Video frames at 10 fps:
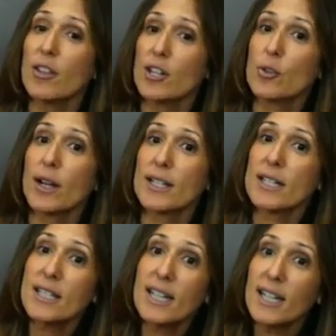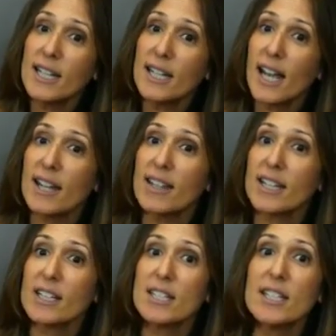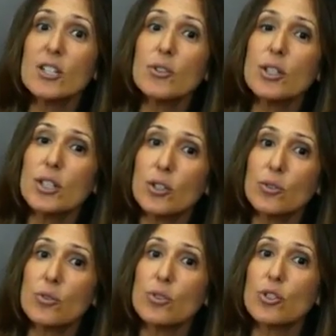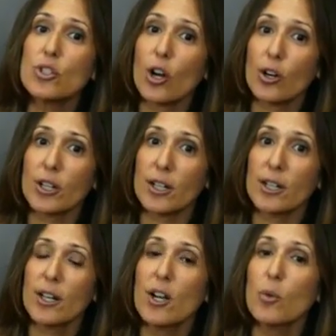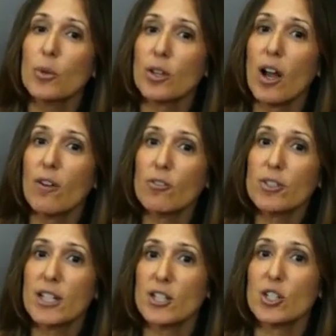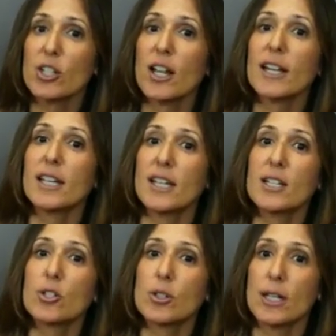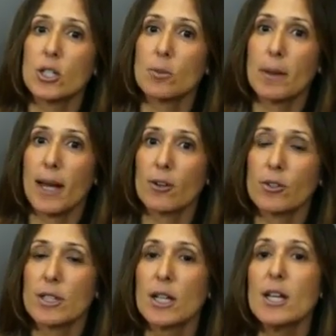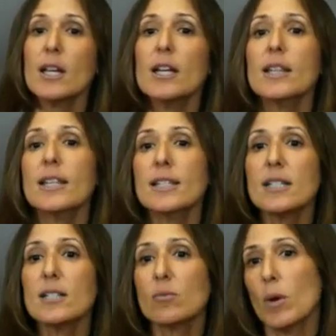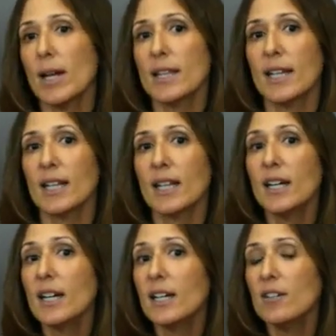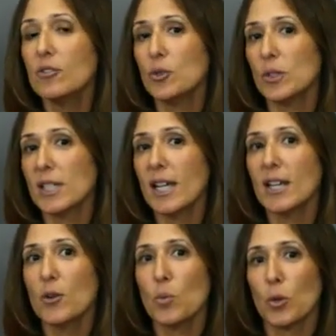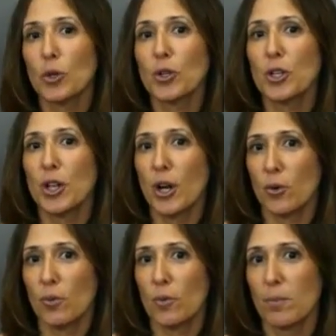They try to sing, and they continue to use jargon with conversation-like intonation patterns. This is when they love to say the word no.